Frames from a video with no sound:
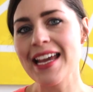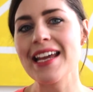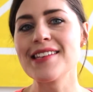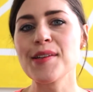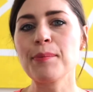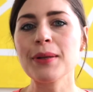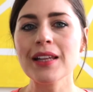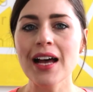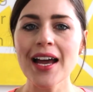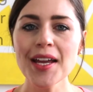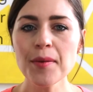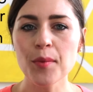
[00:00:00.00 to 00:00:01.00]
is
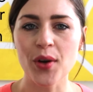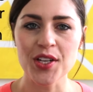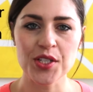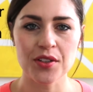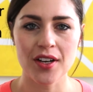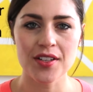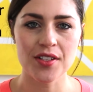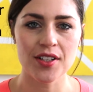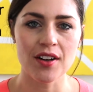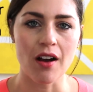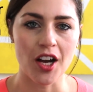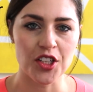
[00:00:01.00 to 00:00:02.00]
applying
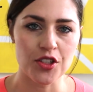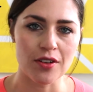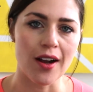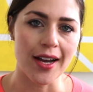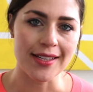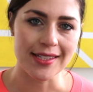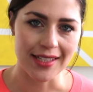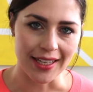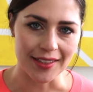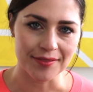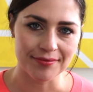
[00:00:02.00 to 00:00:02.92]
moisturizer on dry skin.